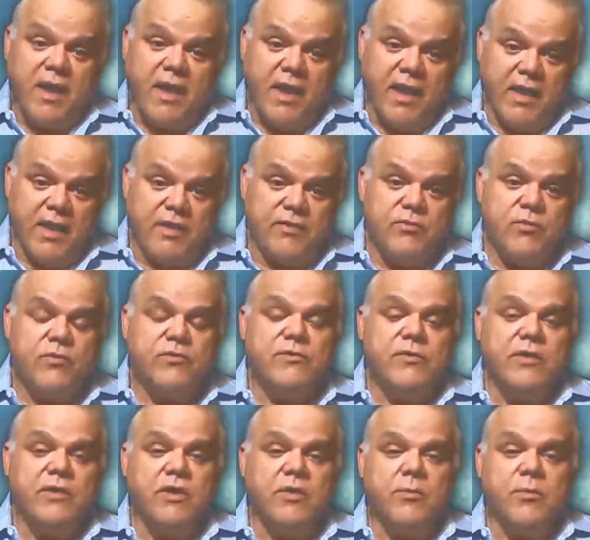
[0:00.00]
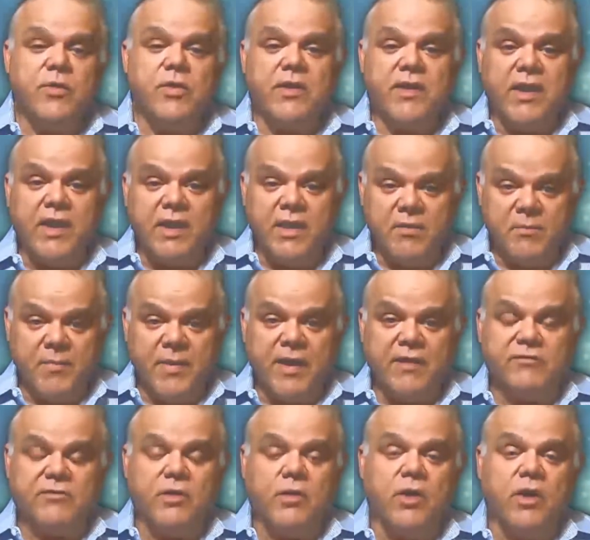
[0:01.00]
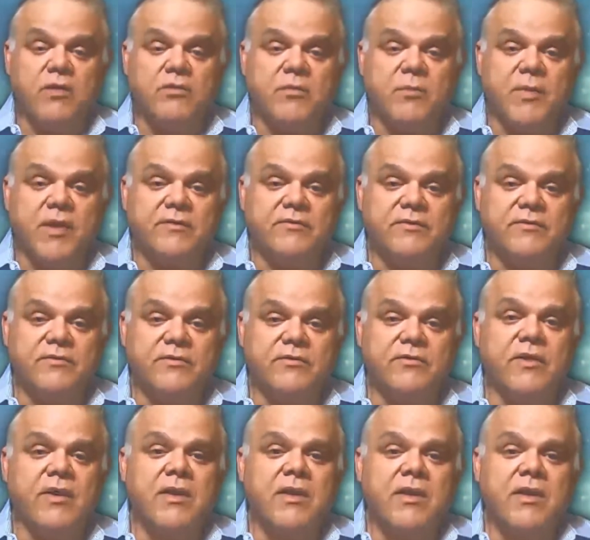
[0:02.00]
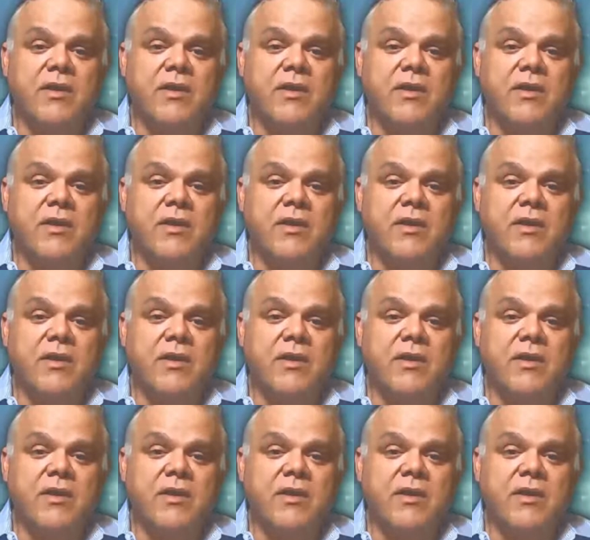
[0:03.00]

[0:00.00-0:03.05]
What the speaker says: I can usually communicate and pass along the messages.